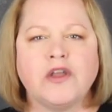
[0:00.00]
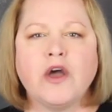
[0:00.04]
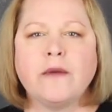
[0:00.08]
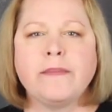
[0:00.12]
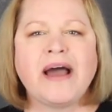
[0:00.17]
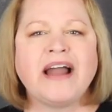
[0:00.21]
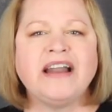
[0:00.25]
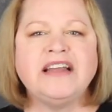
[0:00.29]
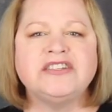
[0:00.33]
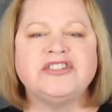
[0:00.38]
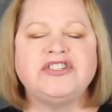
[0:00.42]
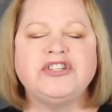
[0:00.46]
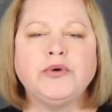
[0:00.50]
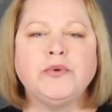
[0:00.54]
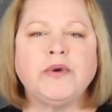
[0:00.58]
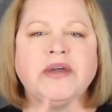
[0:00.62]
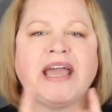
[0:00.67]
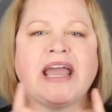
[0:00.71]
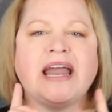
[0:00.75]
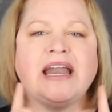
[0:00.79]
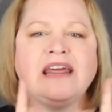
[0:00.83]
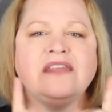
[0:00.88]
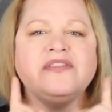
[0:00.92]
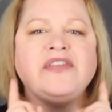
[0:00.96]
Nobody's
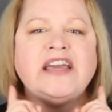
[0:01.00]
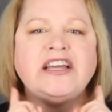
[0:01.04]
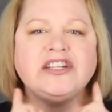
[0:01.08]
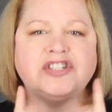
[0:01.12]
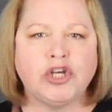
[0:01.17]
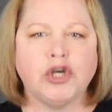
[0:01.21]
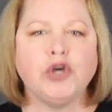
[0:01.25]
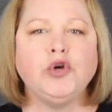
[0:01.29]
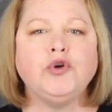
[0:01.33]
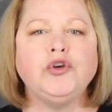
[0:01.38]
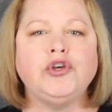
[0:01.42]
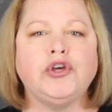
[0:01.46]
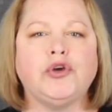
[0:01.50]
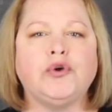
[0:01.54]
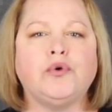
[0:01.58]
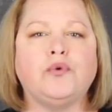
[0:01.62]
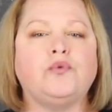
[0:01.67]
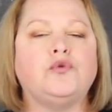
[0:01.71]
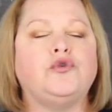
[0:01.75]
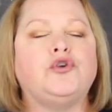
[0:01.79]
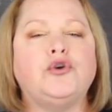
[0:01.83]
doing anything to you.